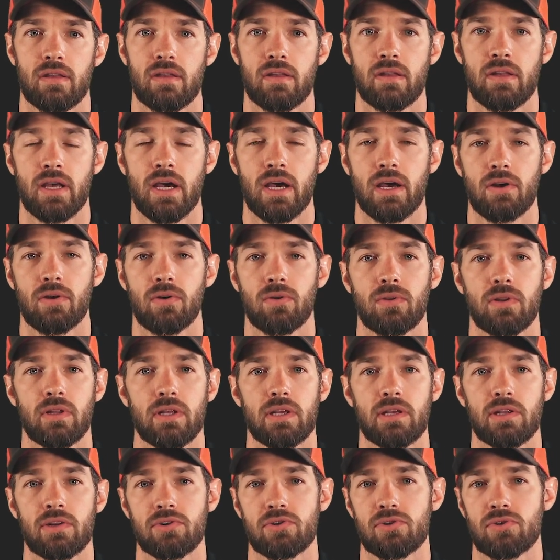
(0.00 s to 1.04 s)
not only
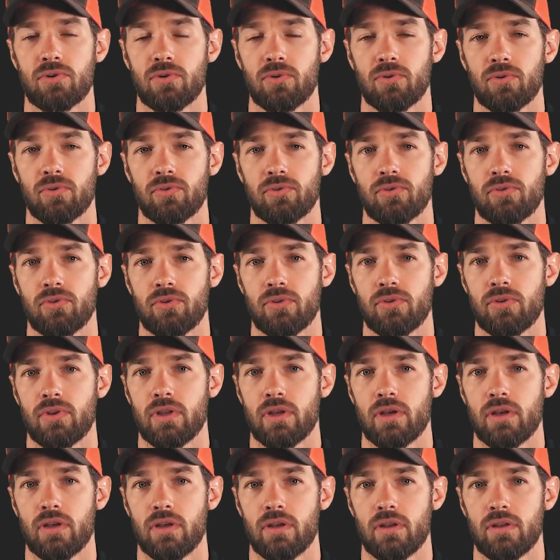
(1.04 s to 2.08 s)
controls
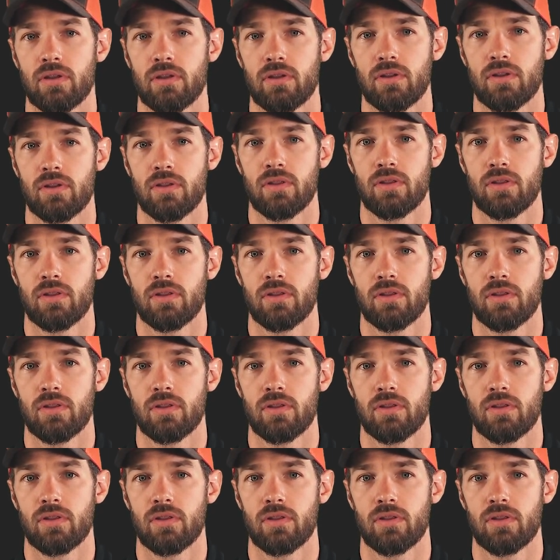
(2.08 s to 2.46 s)
the